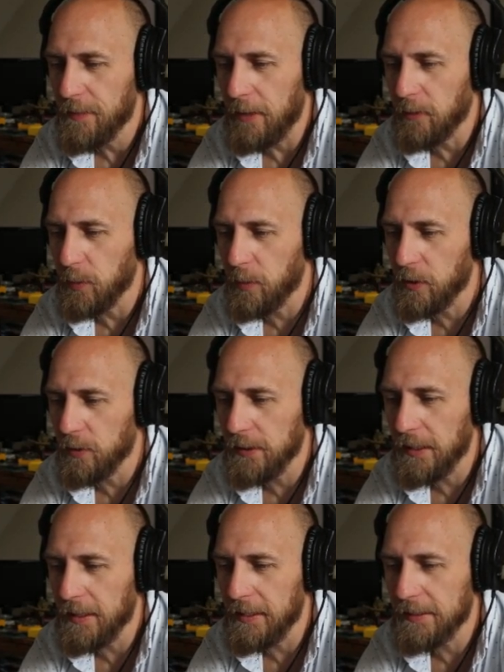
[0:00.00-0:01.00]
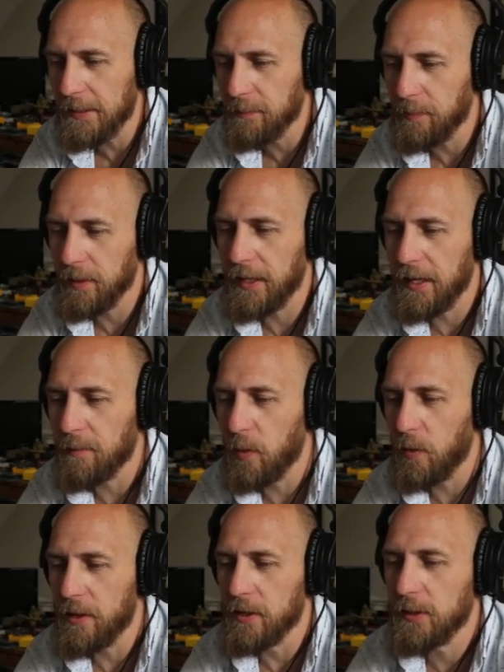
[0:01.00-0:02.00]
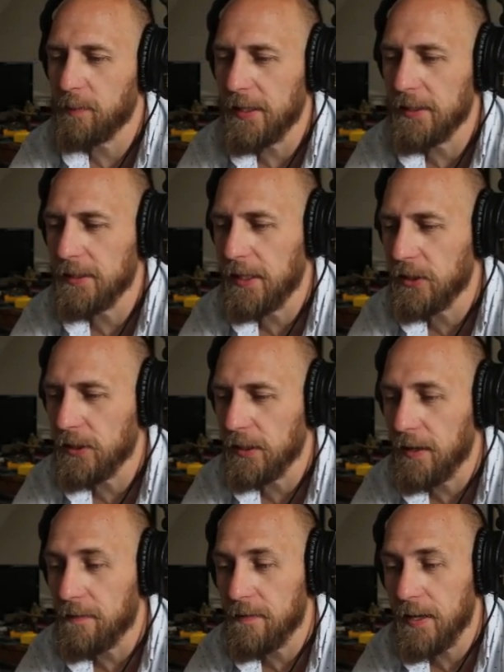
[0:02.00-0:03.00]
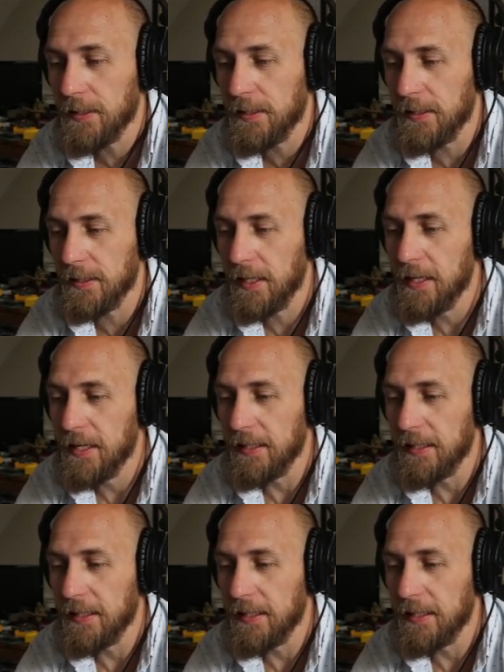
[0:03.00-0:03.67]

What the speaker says: It was produced in the assembly plant aboard their space station Hephaestus